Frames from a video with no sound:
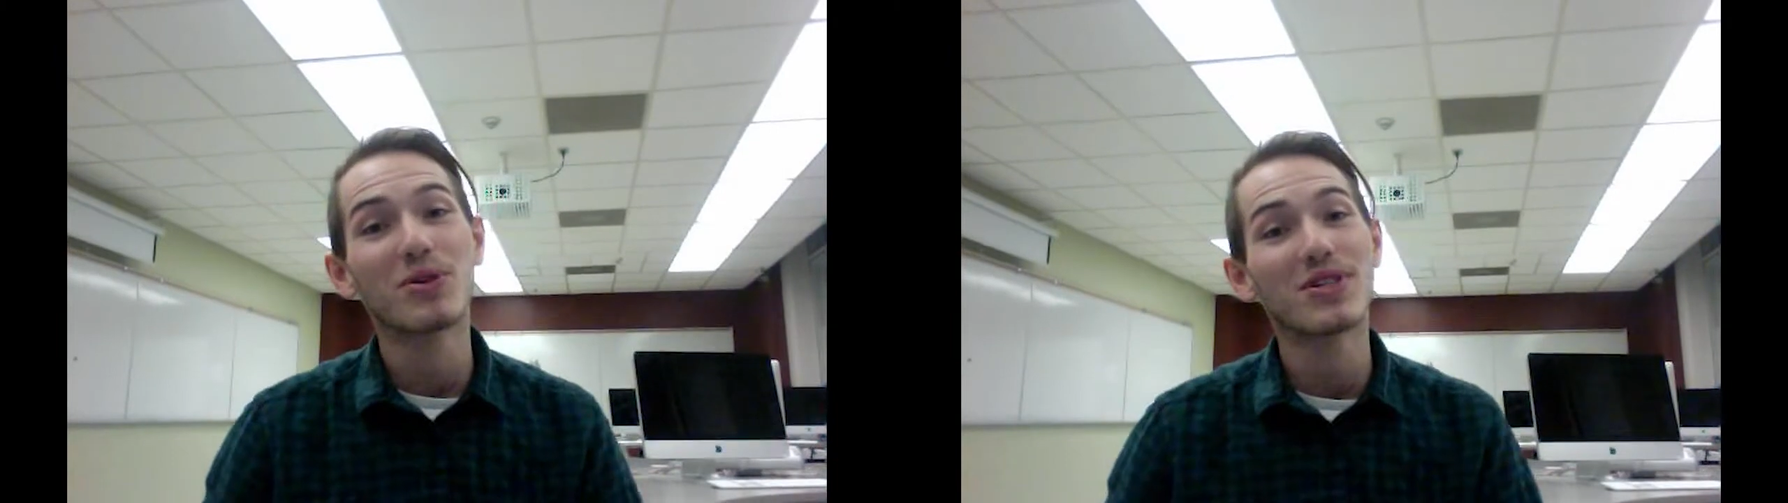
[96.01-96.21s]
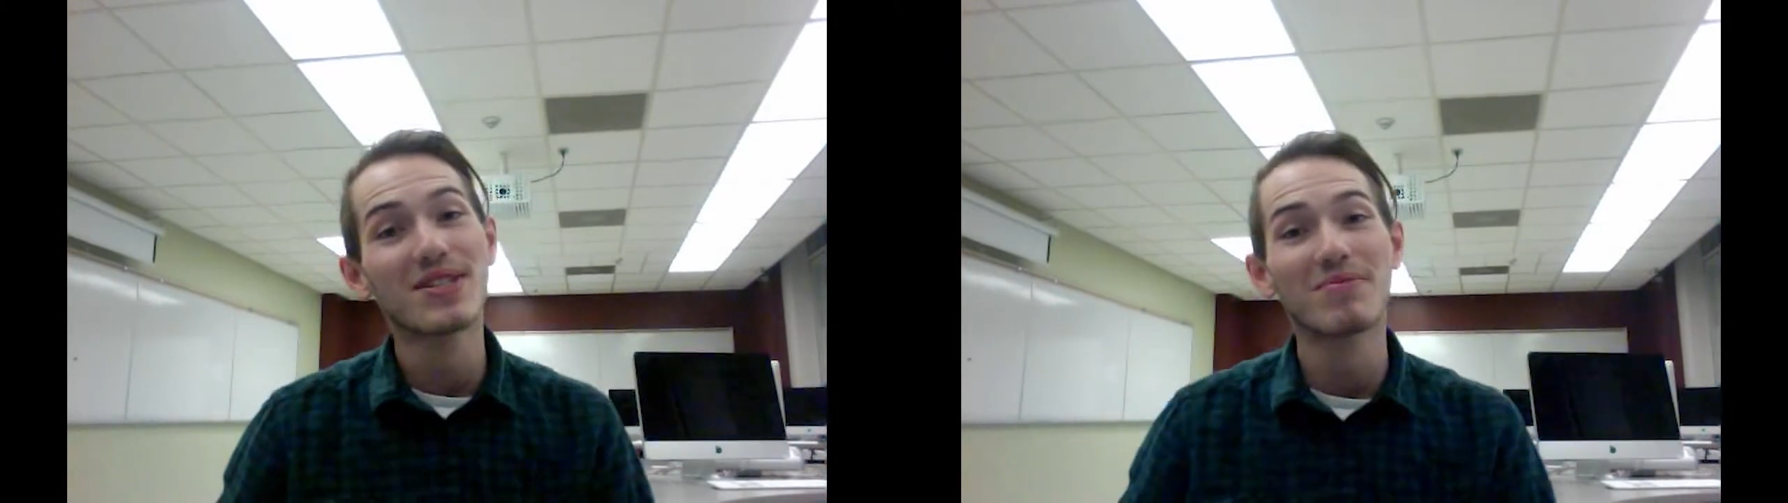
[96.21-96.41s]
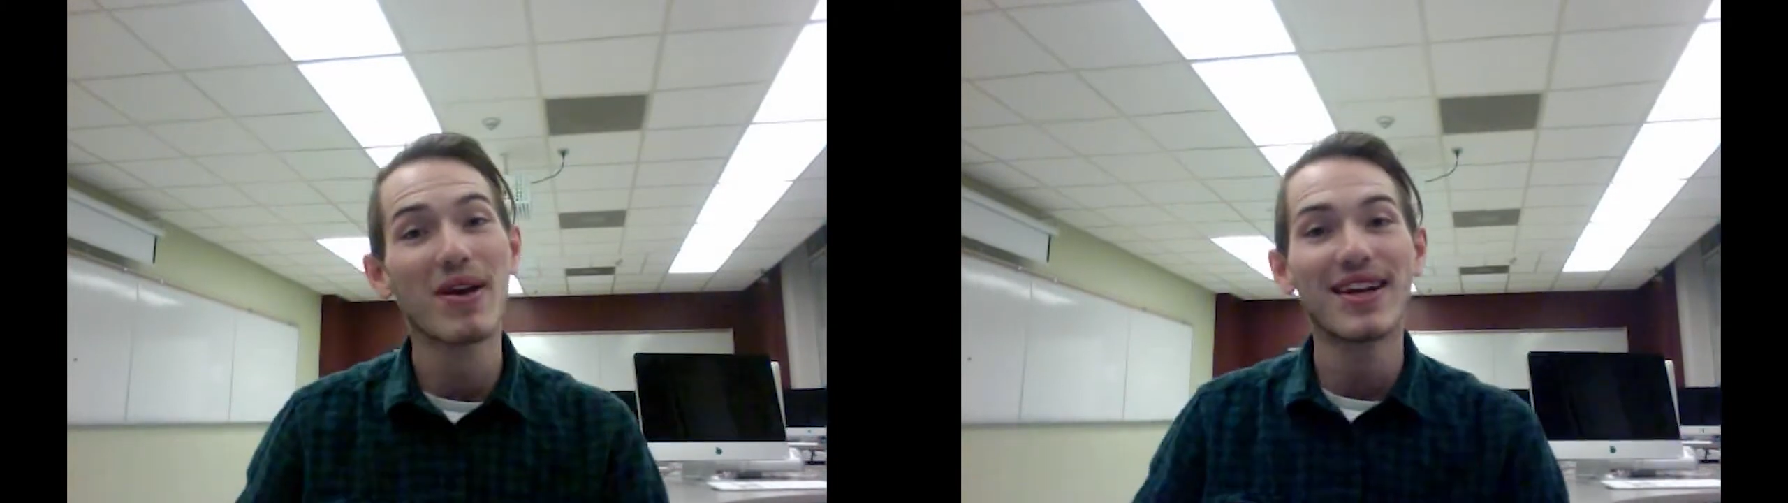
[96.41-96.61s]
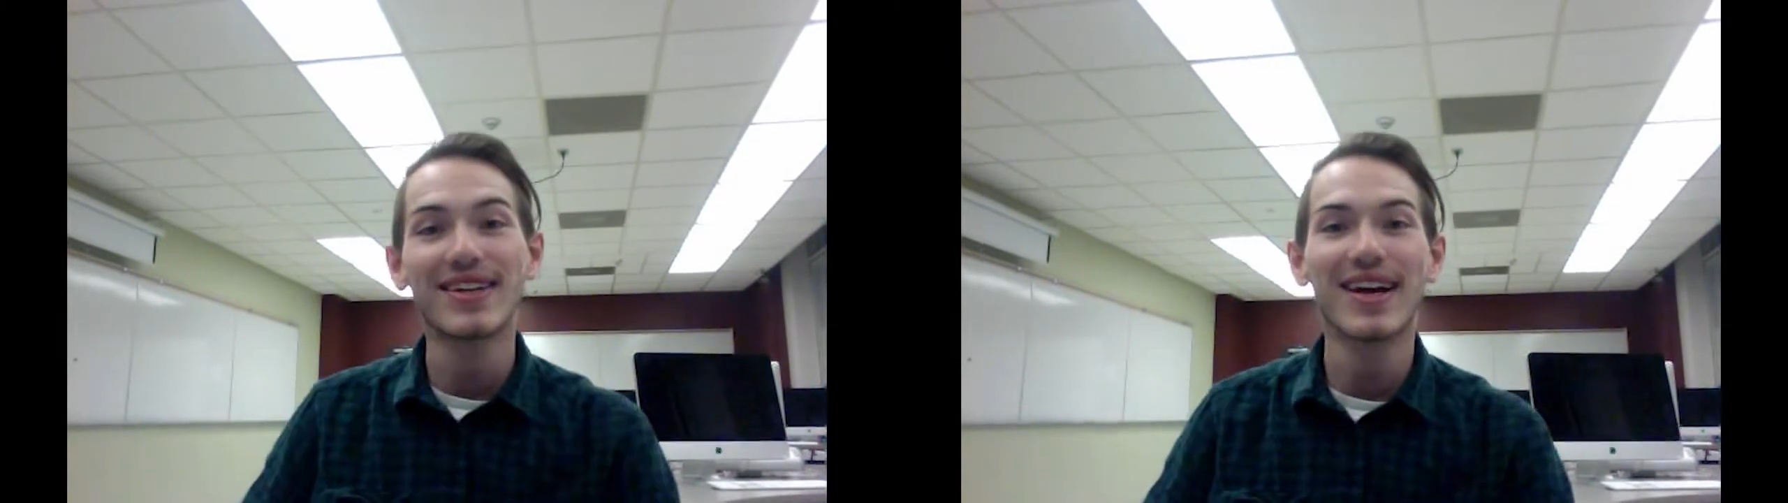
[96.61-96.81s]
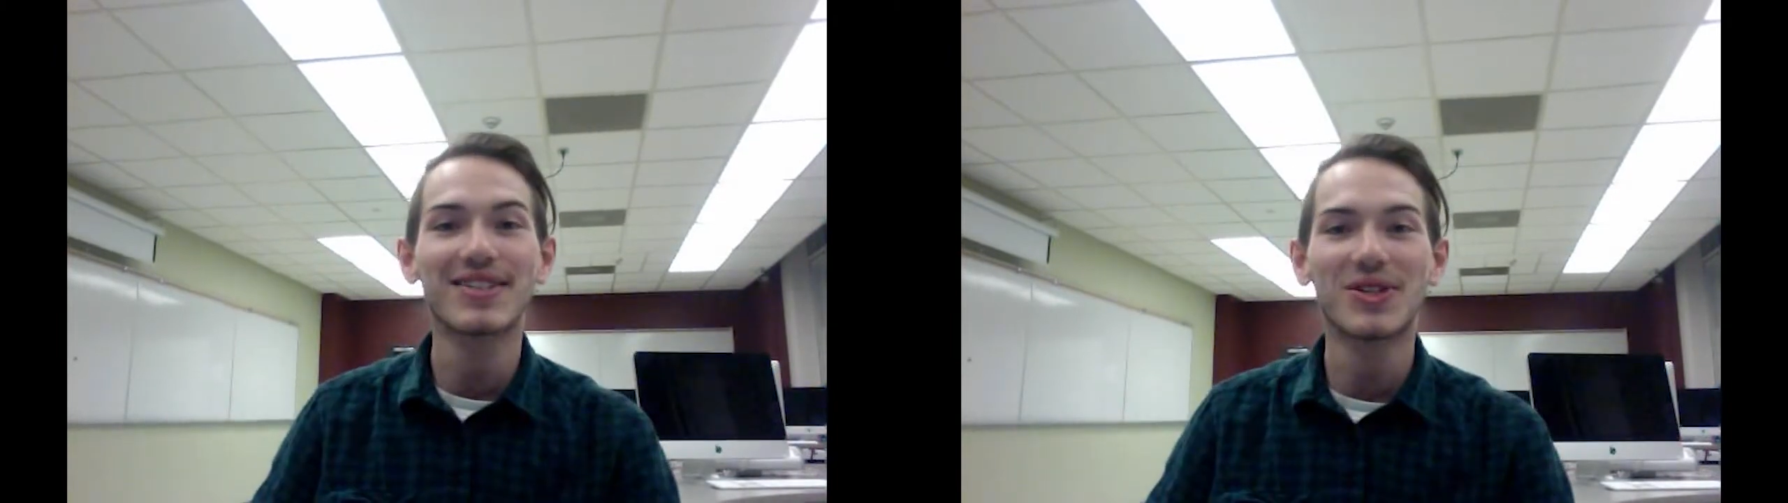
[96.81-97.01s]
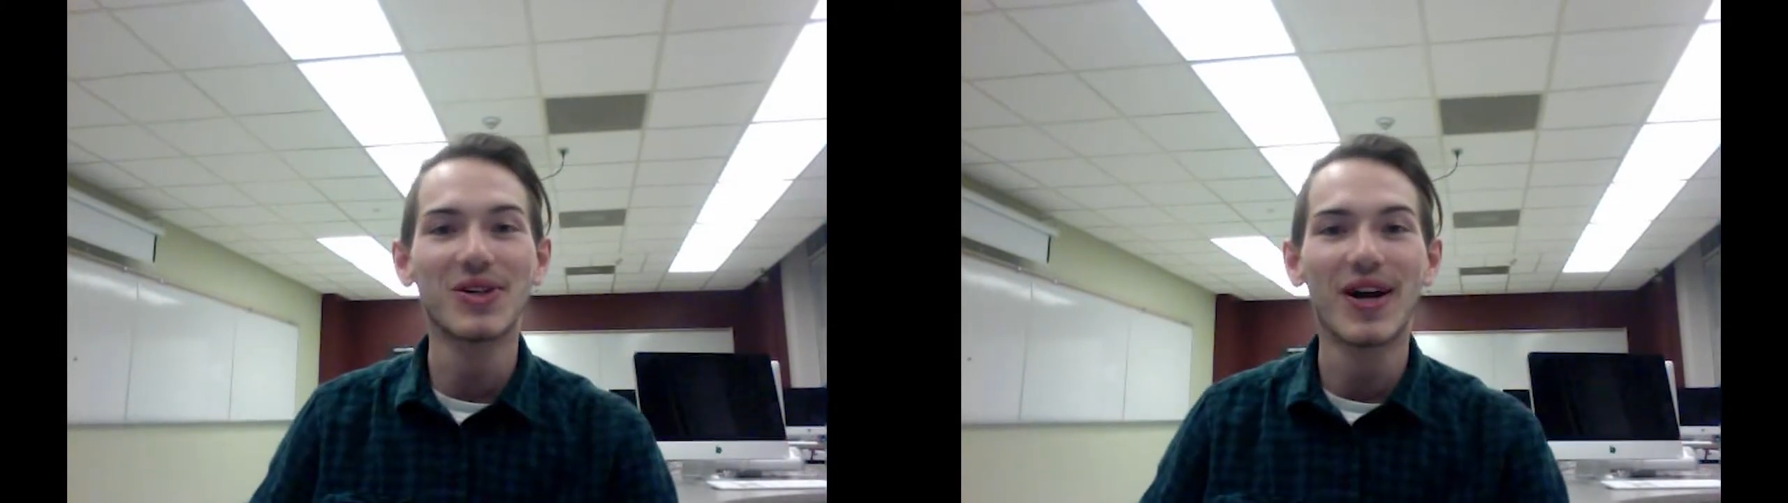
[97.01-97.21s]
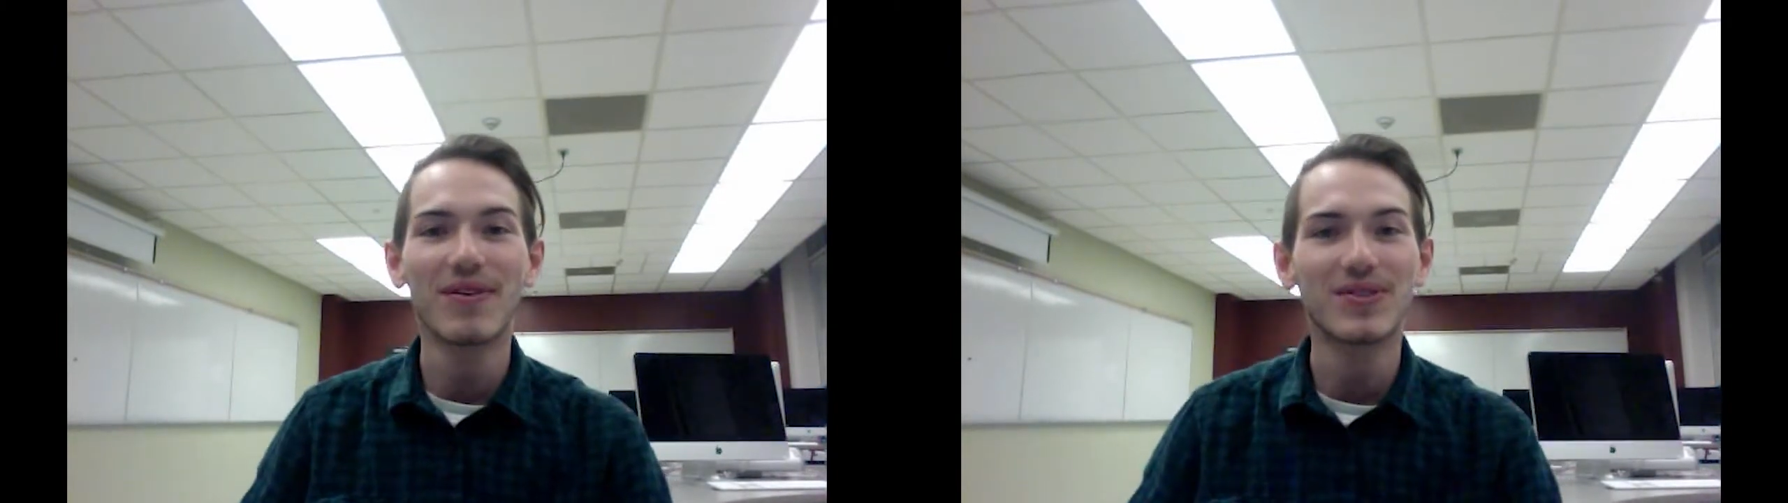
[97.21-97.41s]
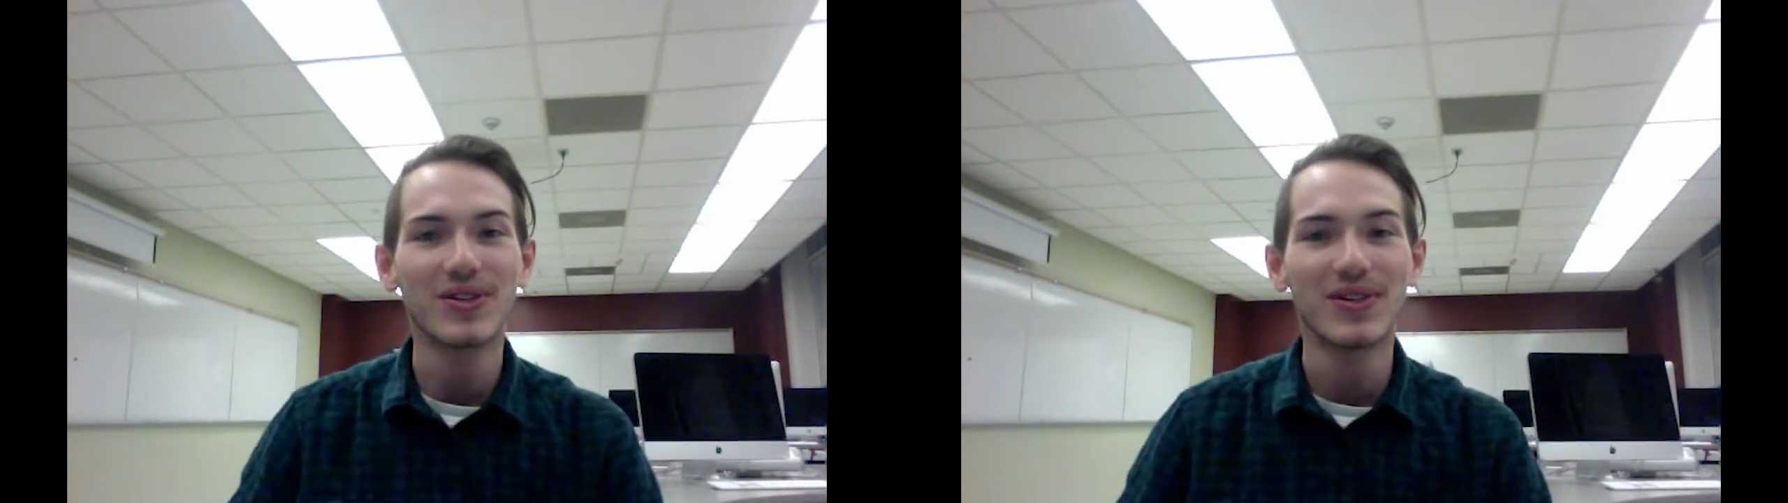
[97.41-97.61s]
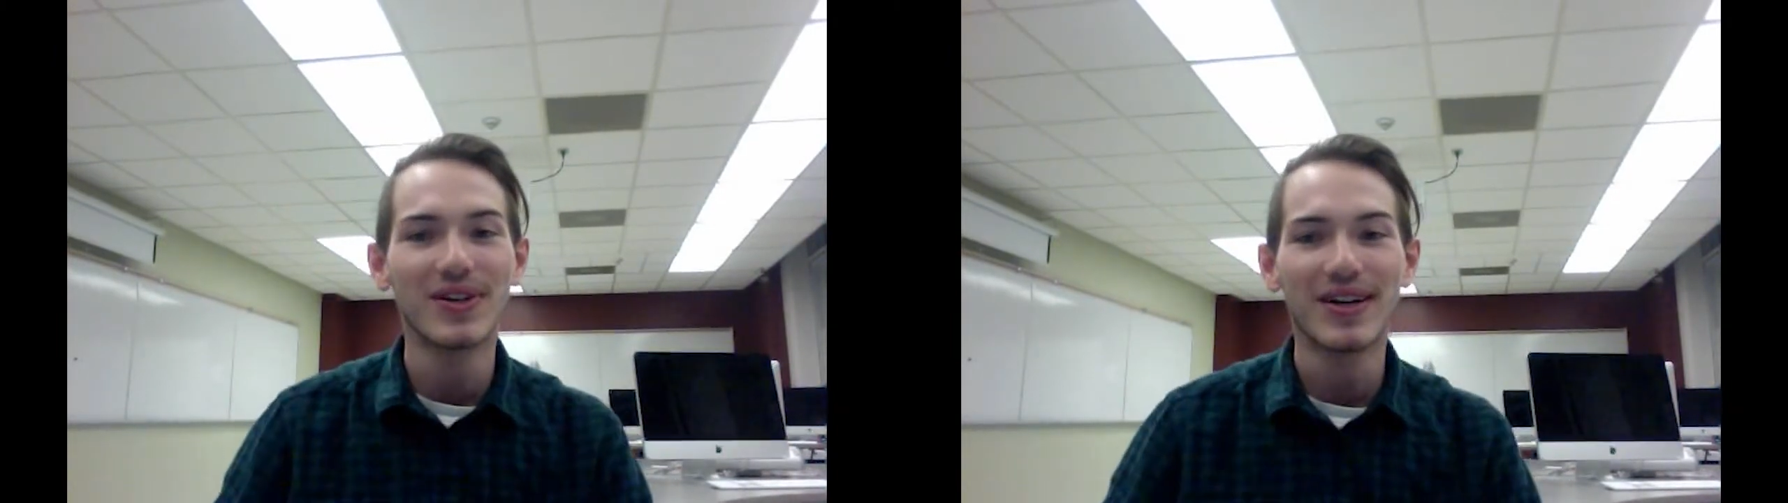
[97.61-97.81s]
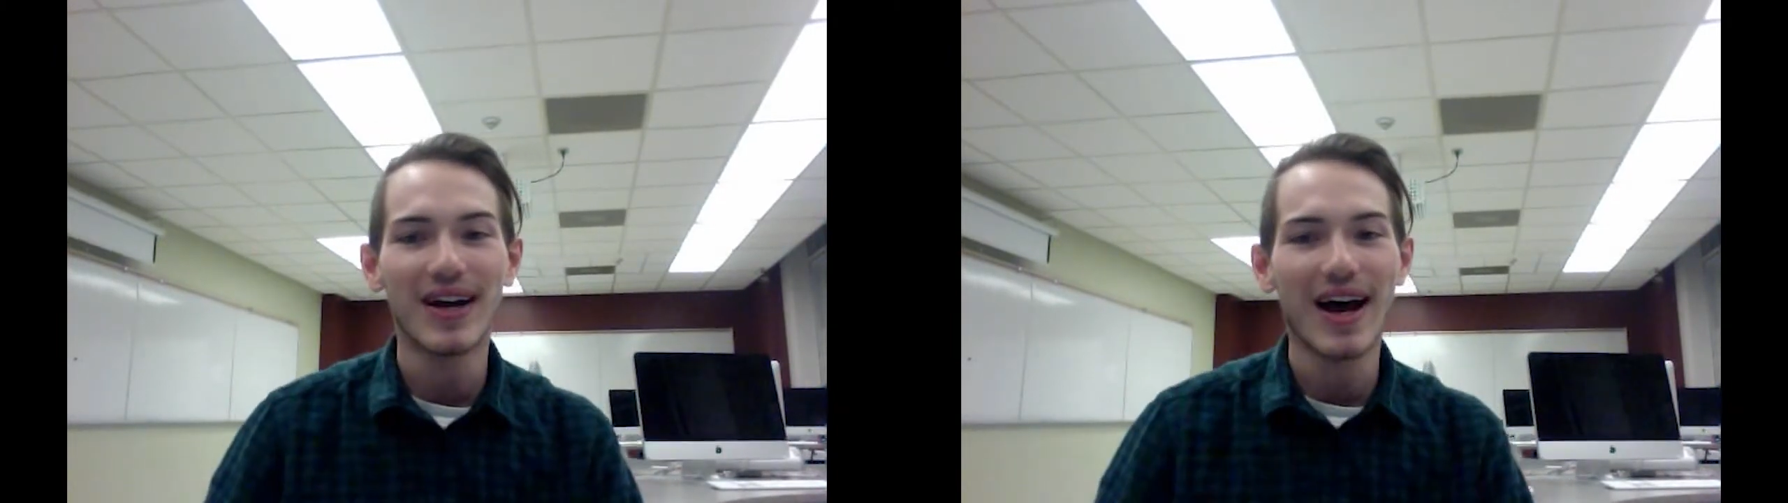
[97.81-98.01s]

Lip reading: participating next year after